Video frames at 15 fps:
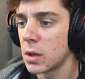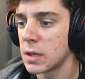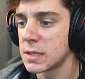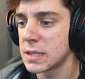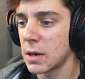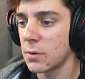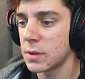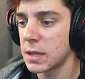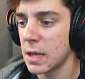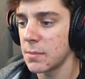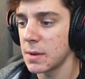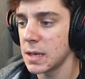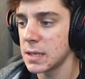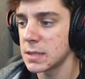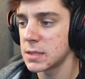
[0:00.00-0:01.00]
Is that what that
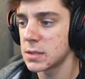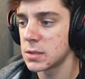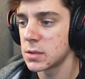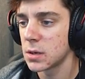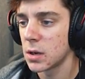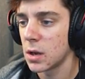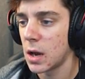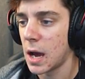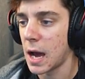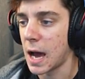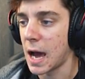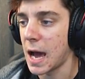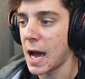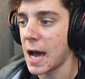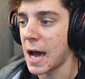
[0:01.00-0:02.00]
means?
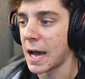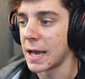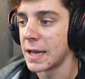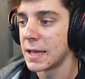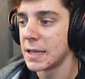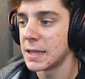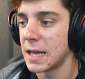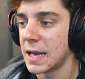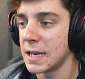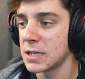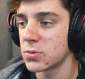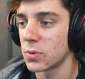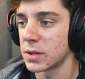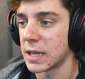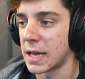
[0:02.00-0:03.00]
Aha! That
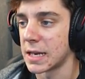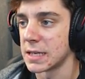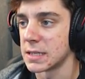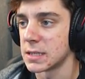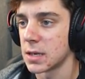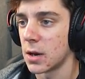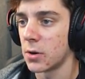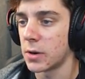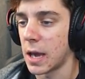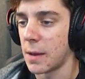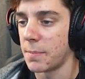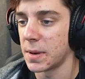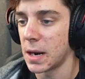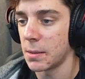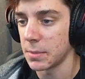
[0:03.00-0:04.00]
is what that is. Okay,
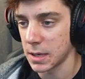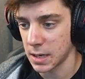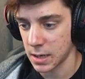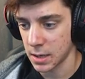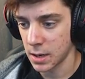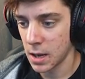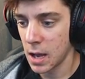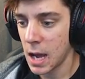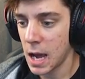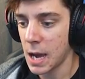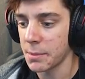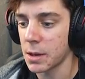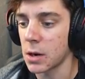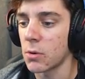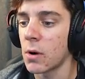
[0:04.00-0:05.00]
but I'm gonna
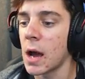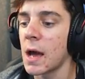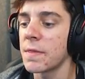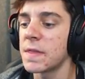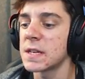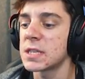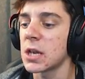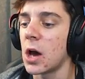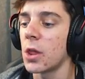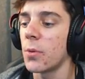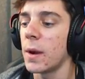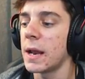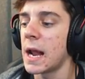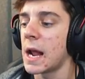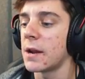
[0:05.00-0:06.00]
ride this all the
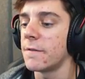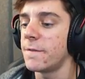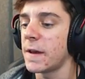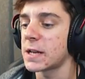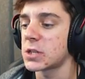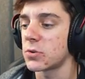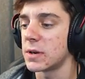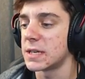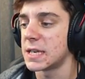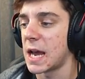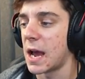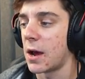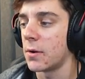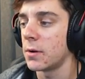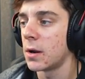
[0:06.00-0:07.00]
way down to Victory
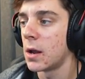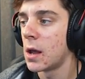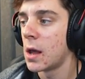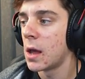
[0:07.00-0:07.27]
Town.